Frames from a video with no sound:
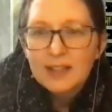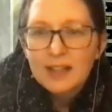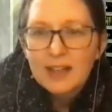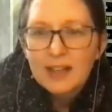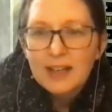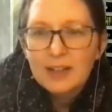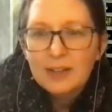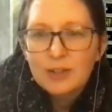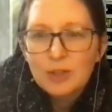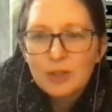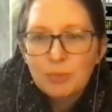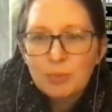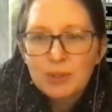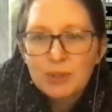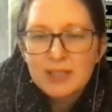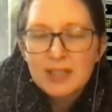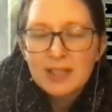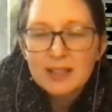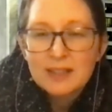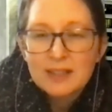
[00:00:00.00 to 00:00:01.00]
How do you
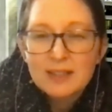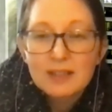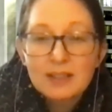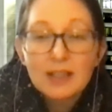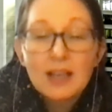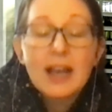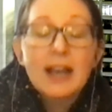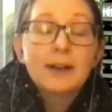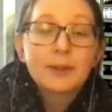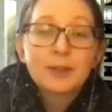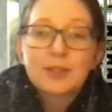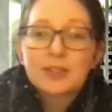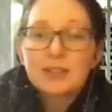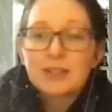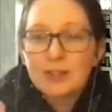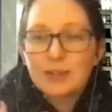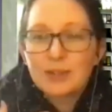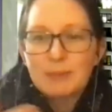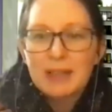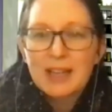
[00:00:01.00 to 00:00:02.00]
protect
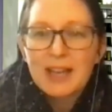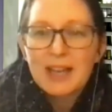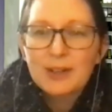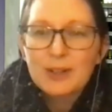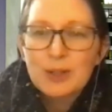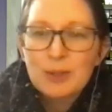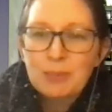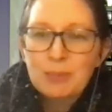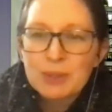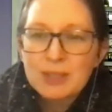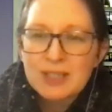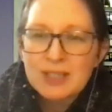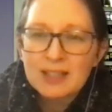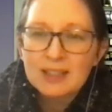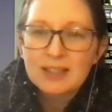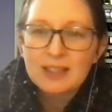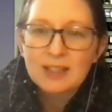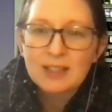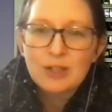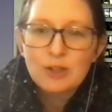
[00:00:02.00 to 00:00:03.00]

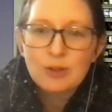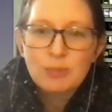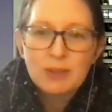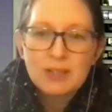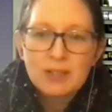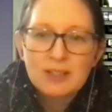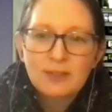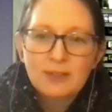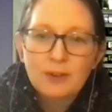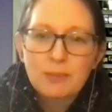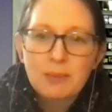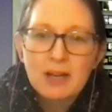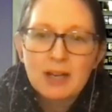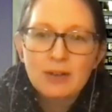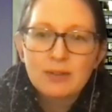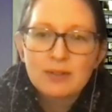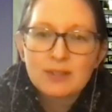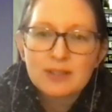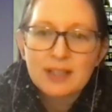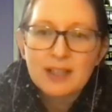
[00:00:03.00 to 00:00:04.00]
the qubits from
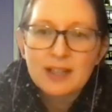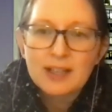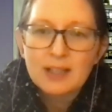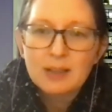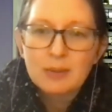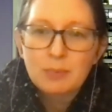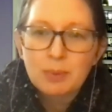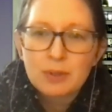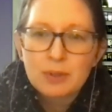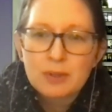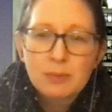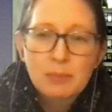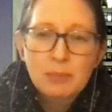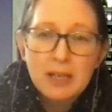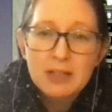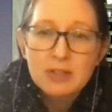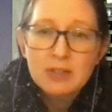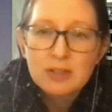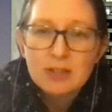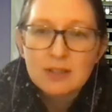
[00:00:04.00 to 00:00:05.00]
outside
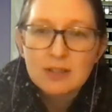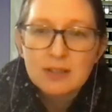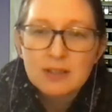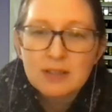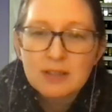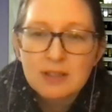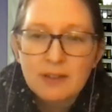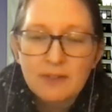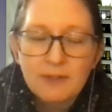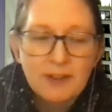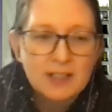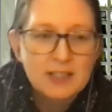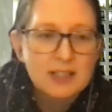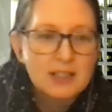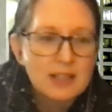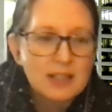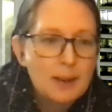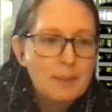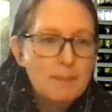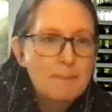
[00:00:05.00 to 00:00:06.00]
perturbations
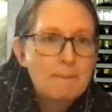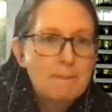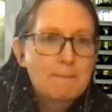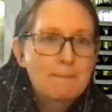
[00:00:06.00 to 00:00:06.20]
affecting them?